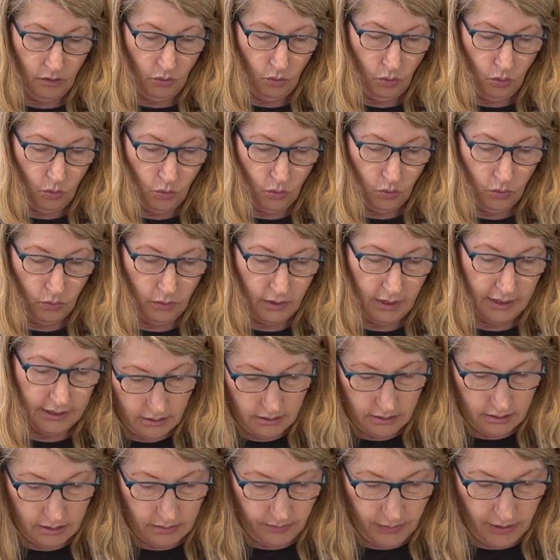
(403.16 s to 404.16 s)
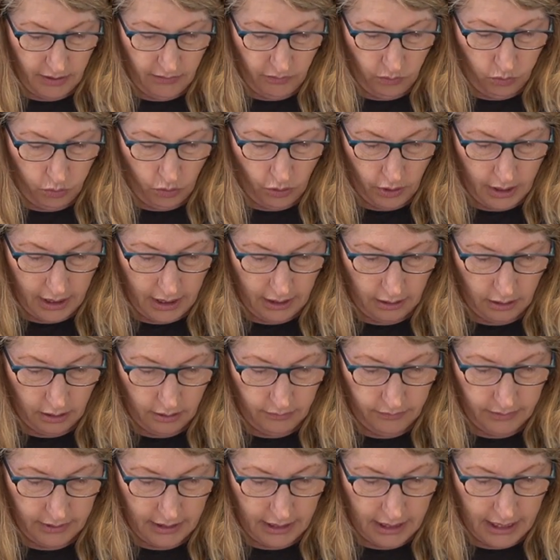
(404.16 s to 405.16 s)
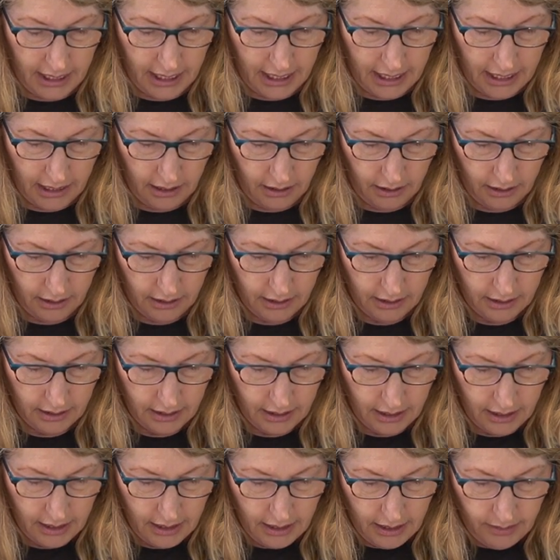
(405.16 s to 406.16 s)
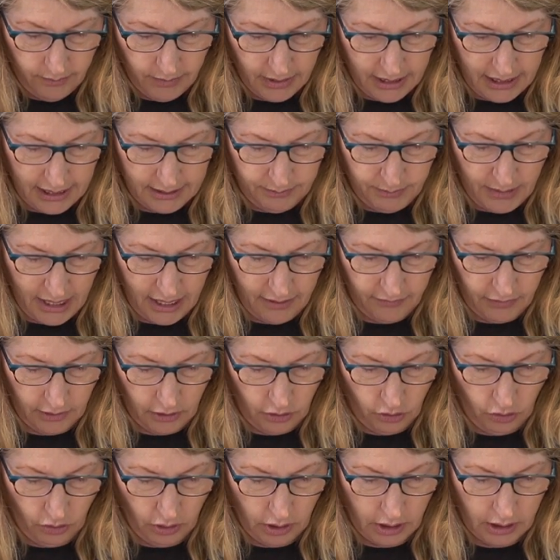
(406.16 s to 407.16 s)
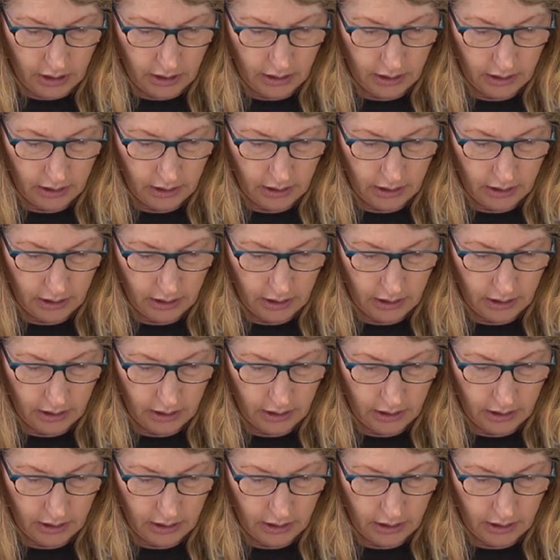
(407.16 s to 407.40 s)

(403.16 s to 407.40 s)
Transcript: Ooh, there's a bit of water in here, but let me have a look.